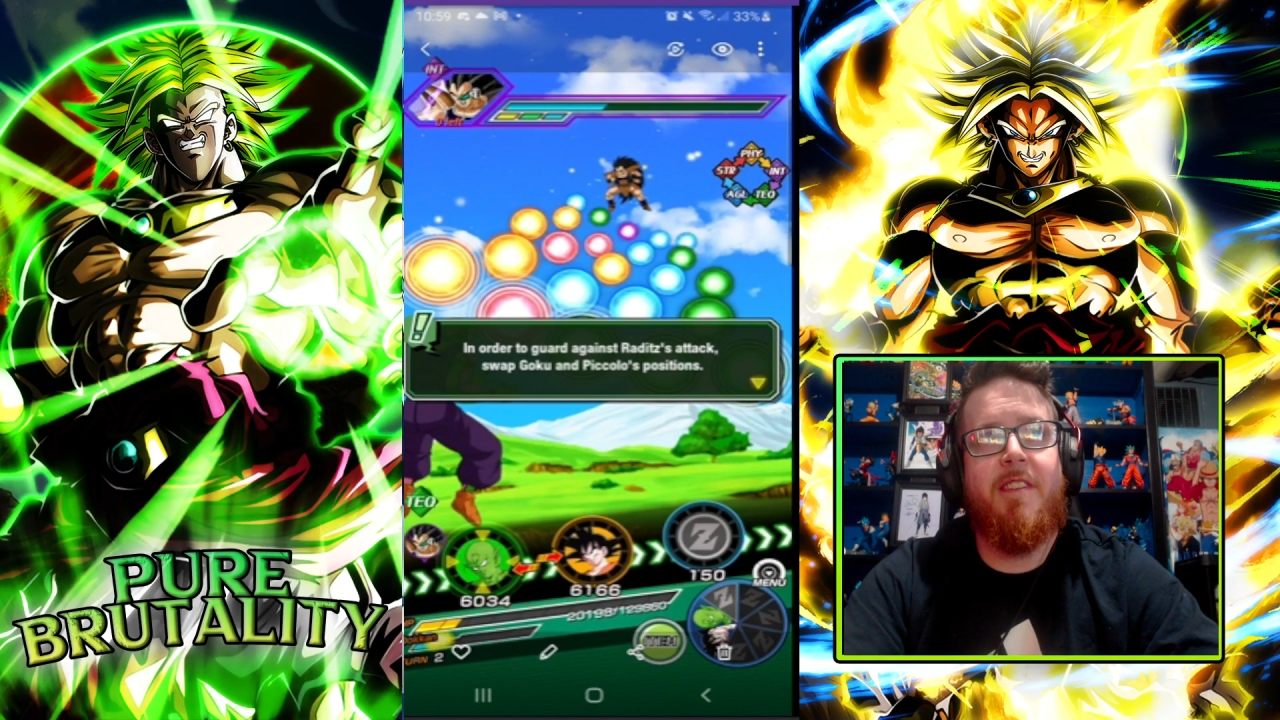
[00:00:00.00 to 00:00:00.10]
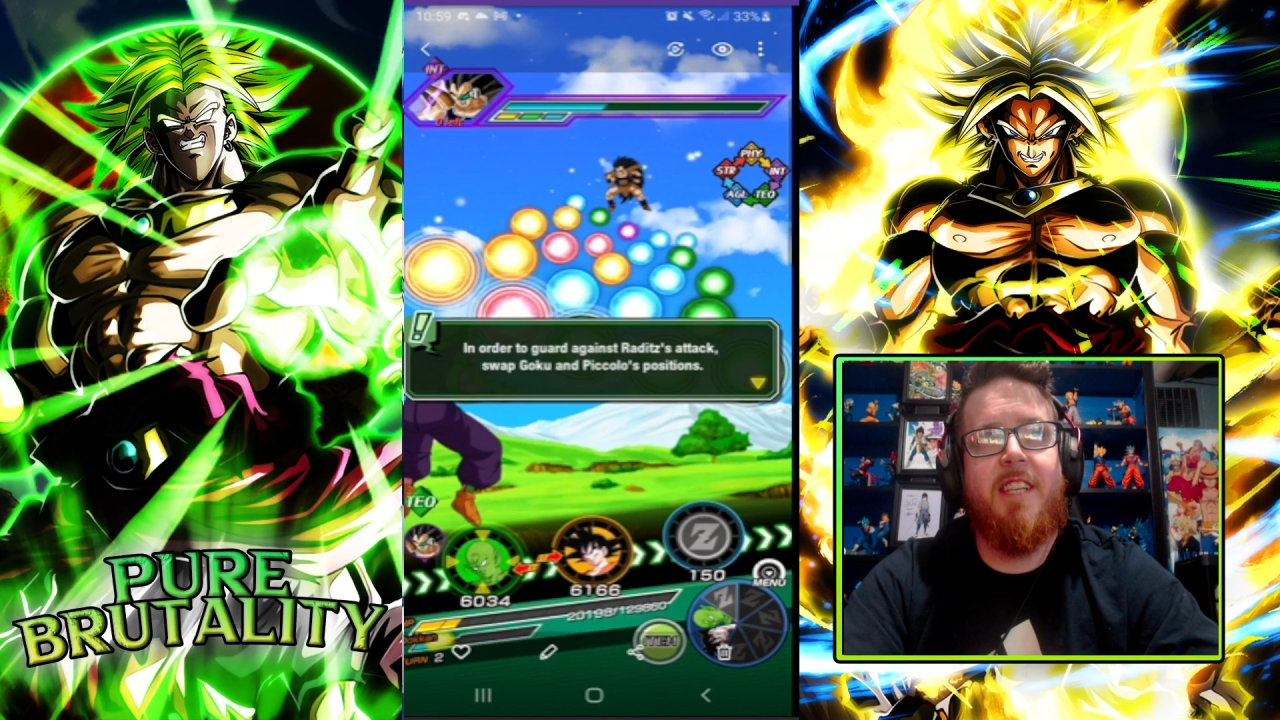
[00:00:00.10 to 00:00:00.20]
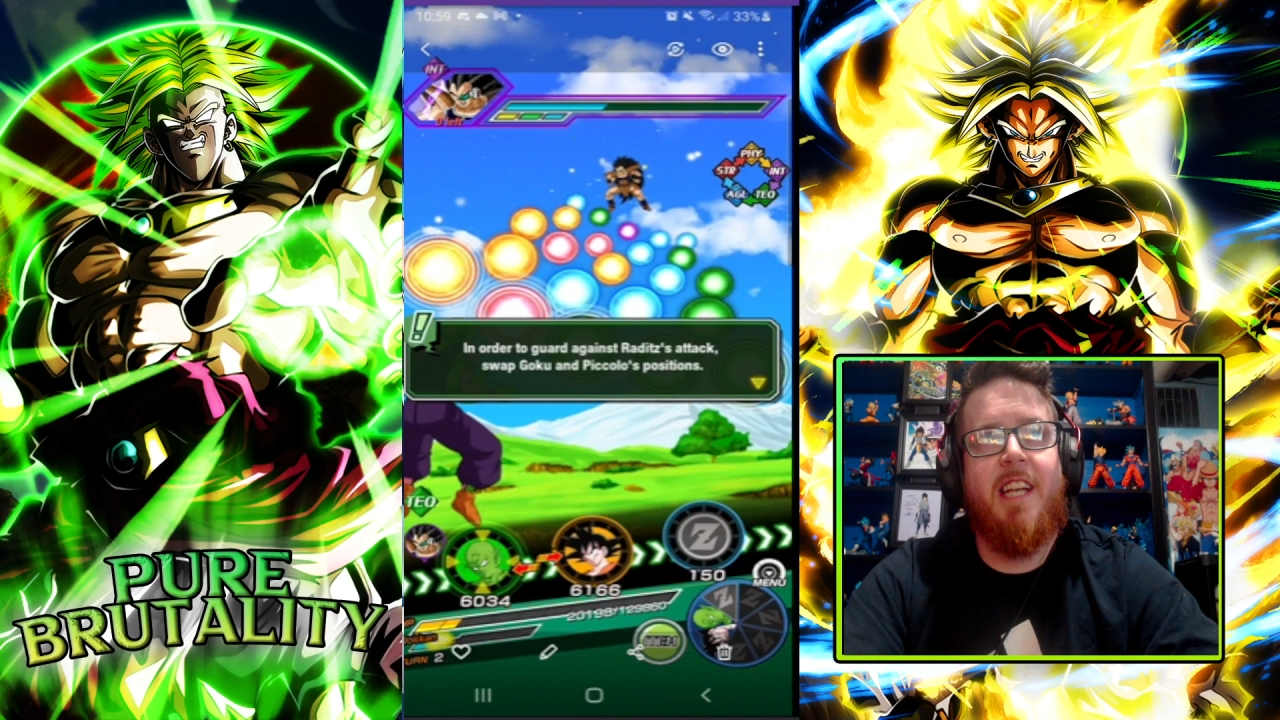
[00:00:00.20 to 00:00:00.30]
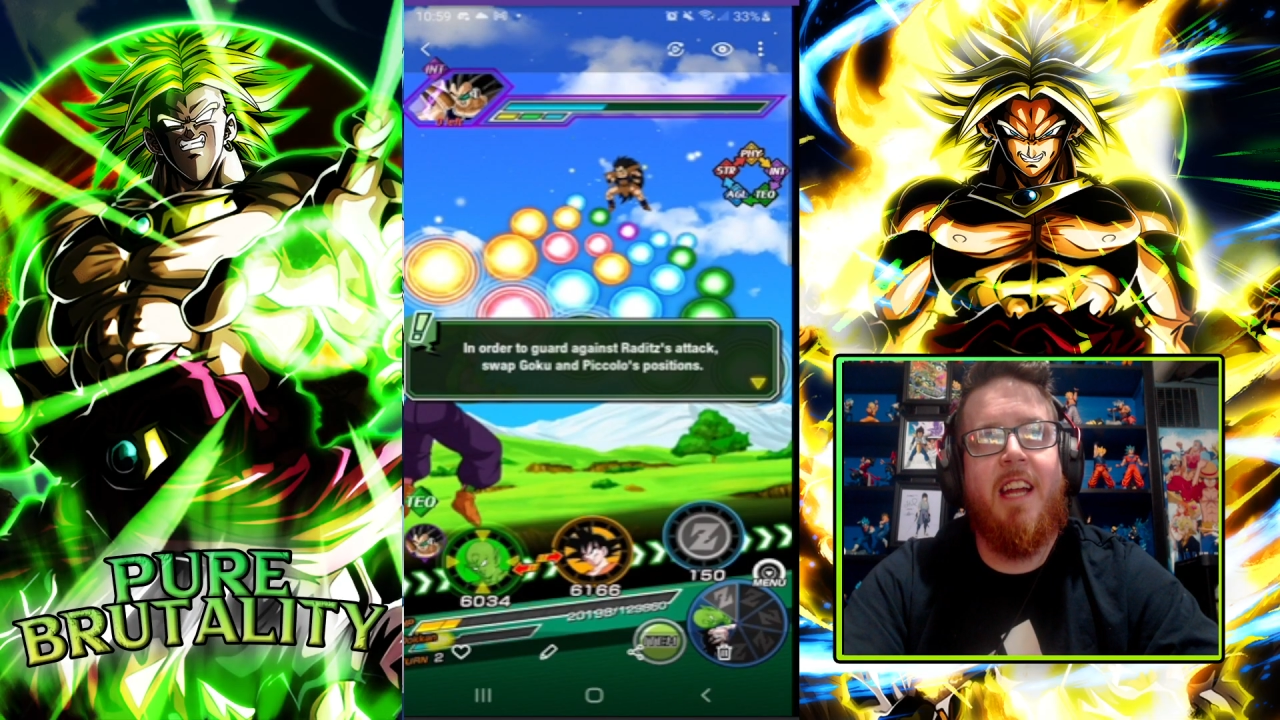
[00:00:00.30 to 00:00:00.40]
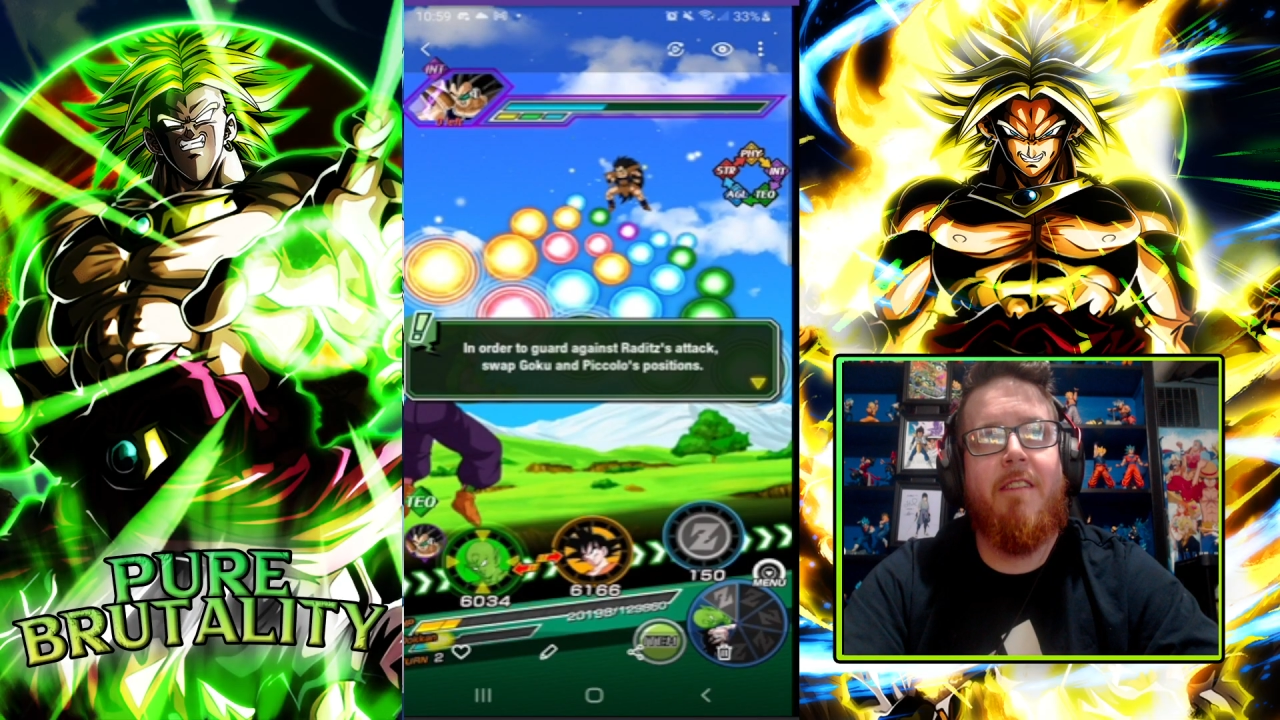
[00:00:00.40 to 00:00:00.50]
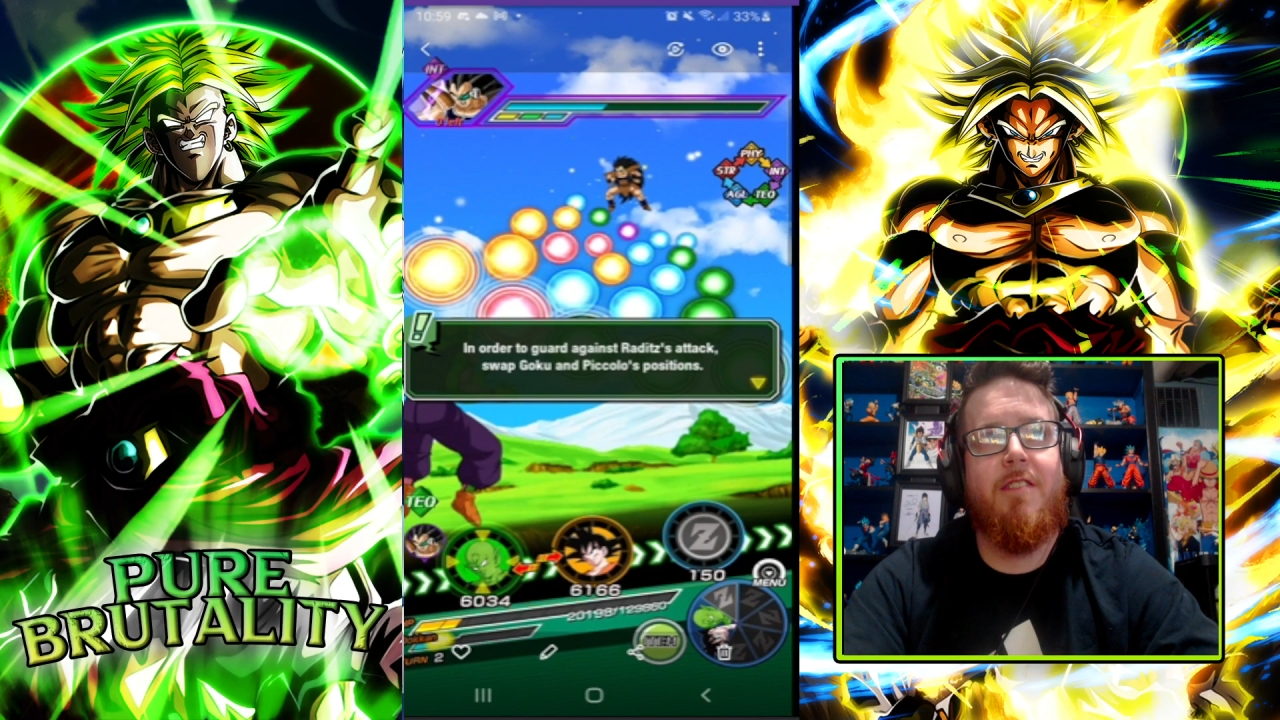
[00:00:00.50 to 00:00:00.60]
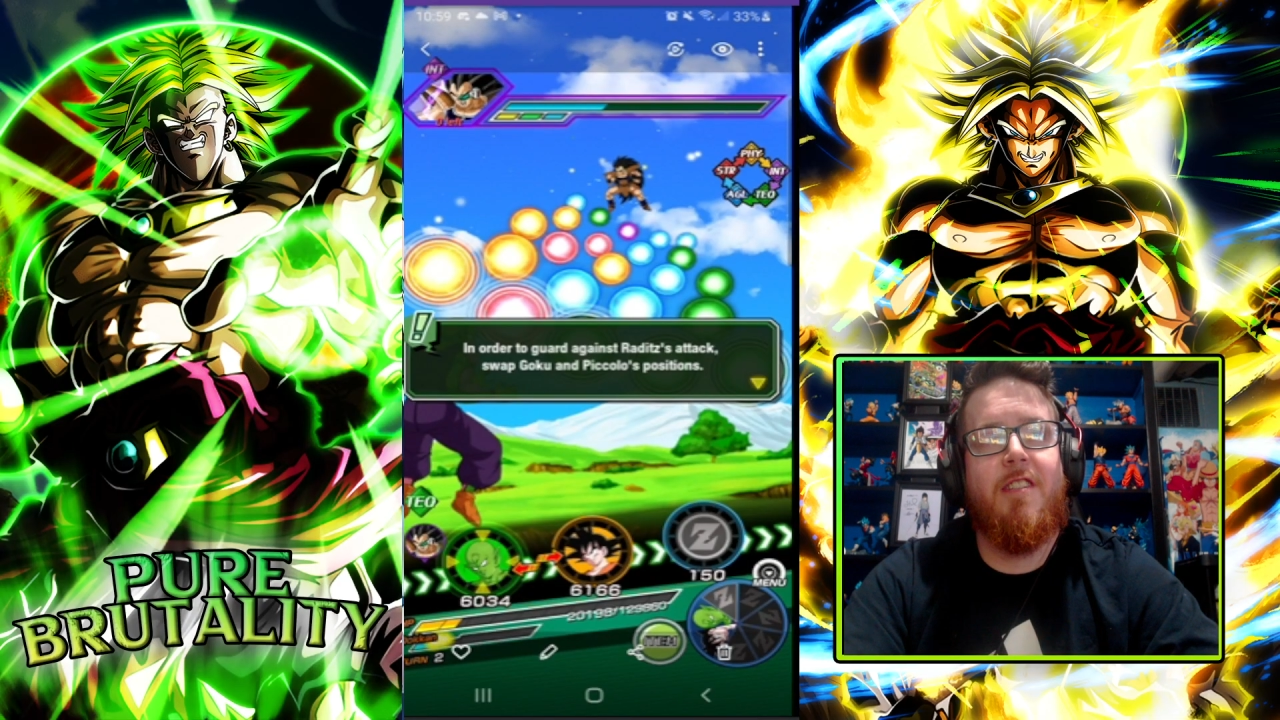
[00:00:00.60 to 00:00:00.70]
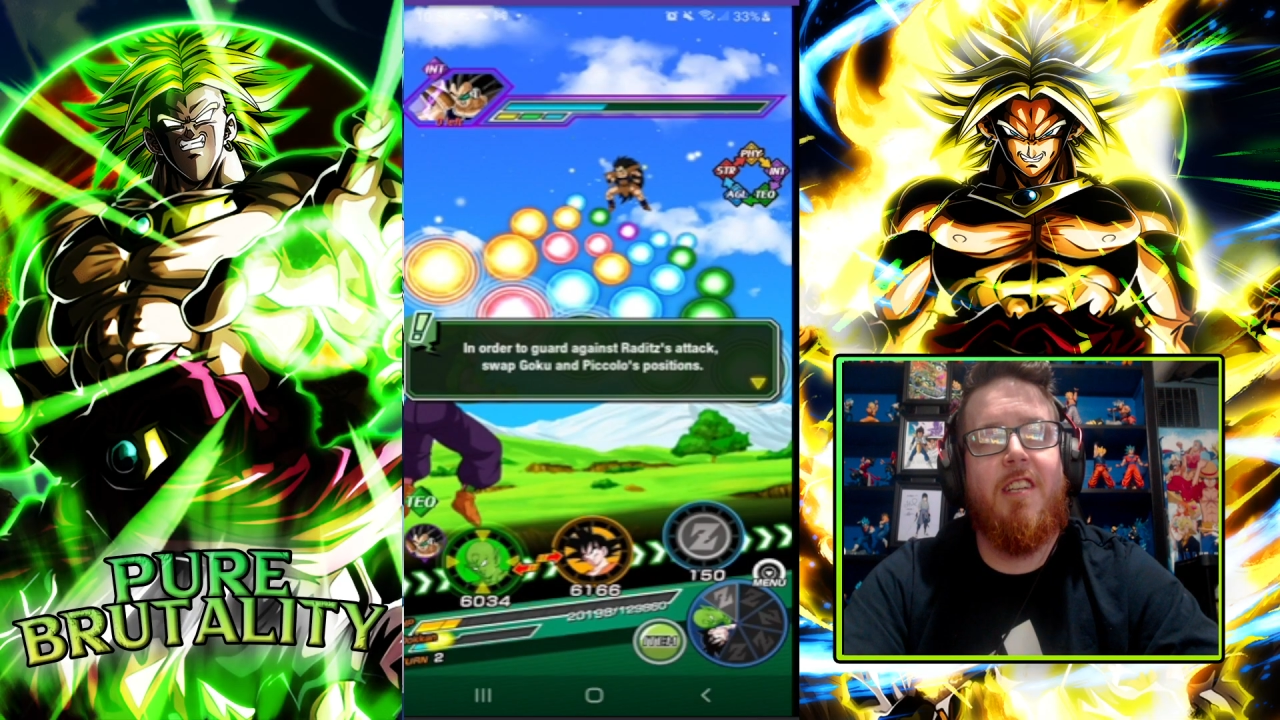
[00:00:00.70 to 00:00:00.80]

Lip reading: this account